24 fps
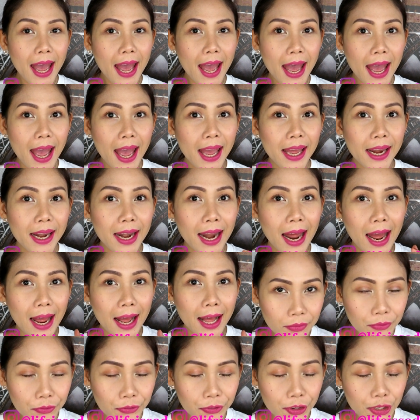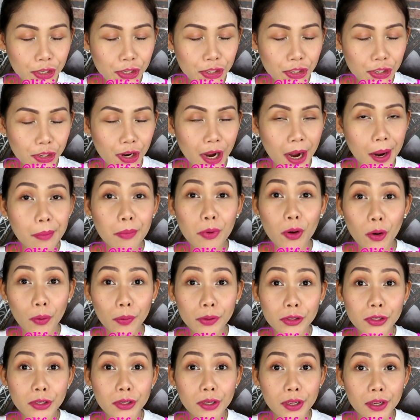and for sure I'm
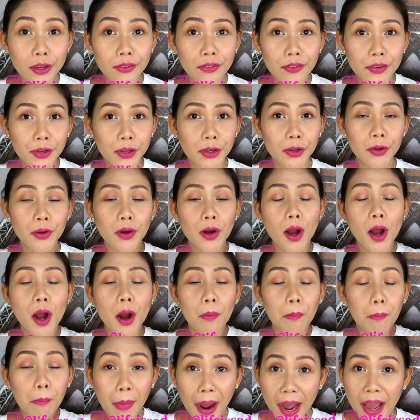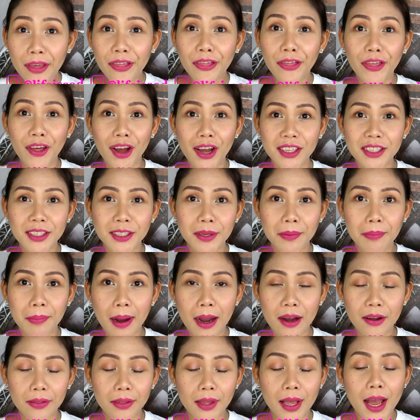going to give you my thoughts
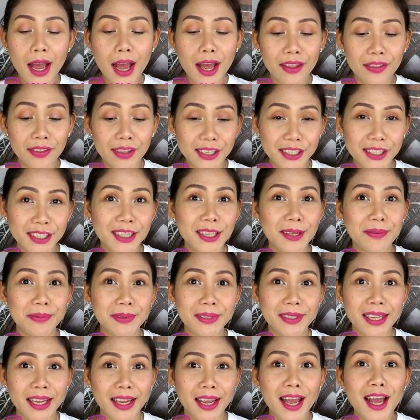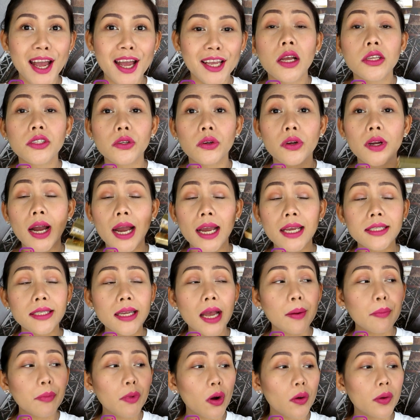about this lipstick. So guys,
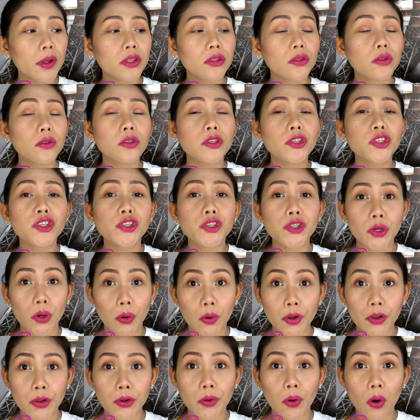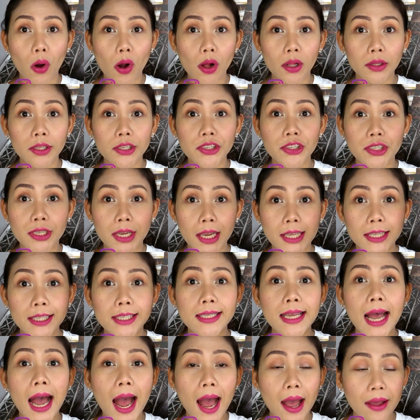I'm going to show you all the
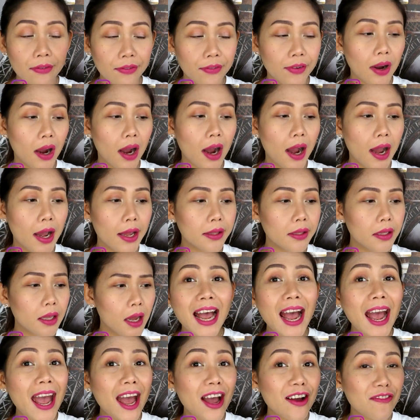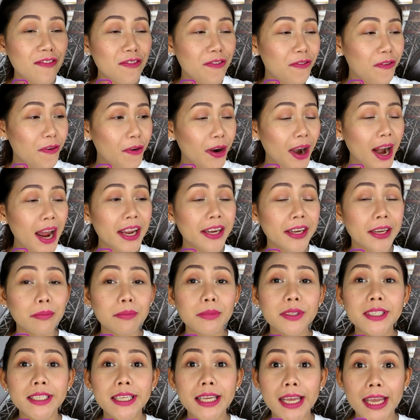shades I've got. I have four
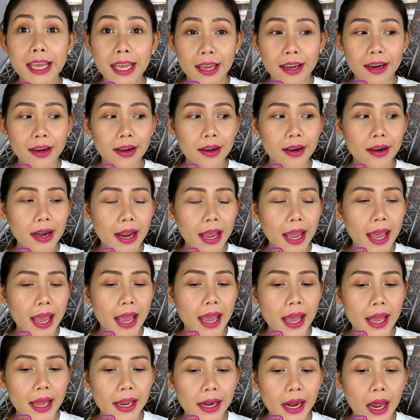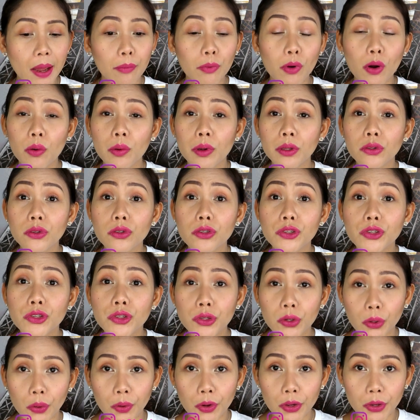items here and I'm going to
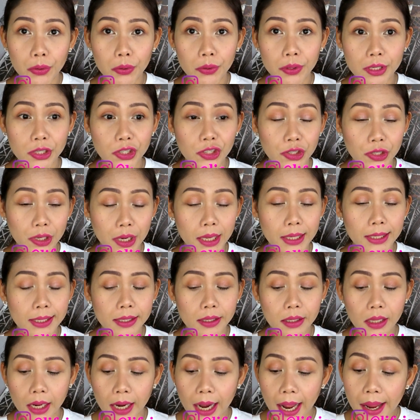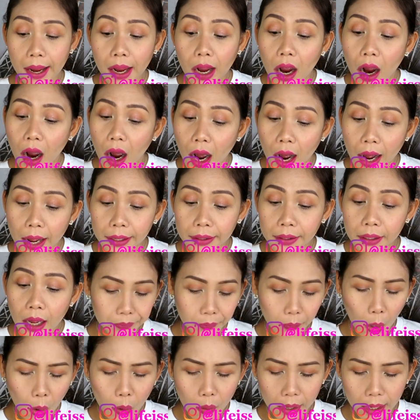show you the shades that I got.
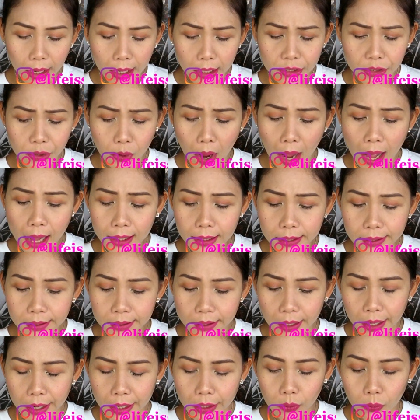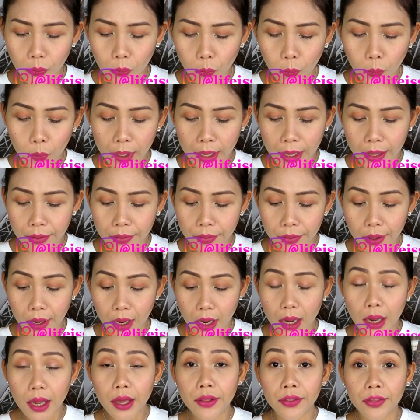Okay, so I'll start with
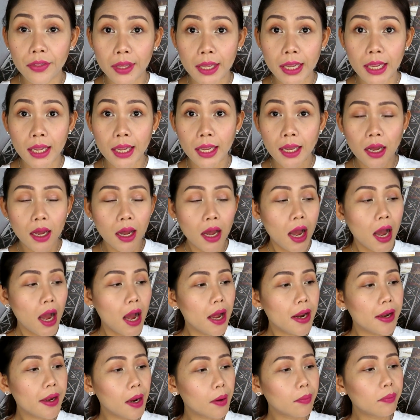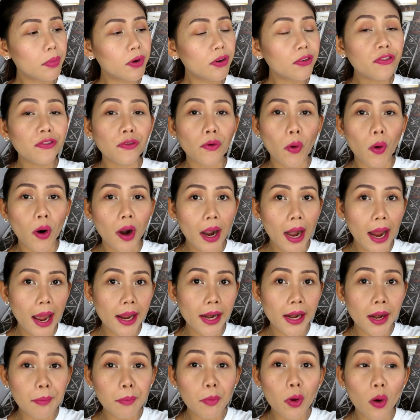the number four
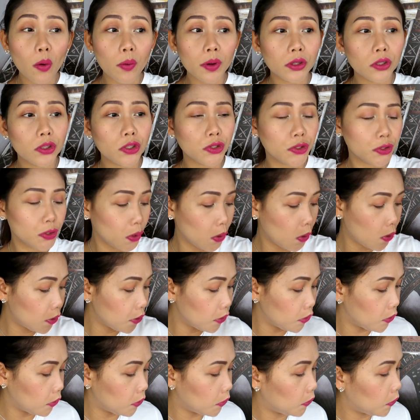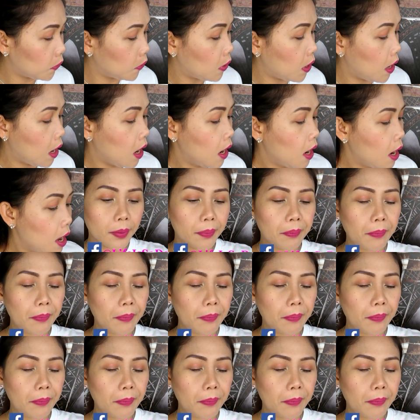and I'm going to show you the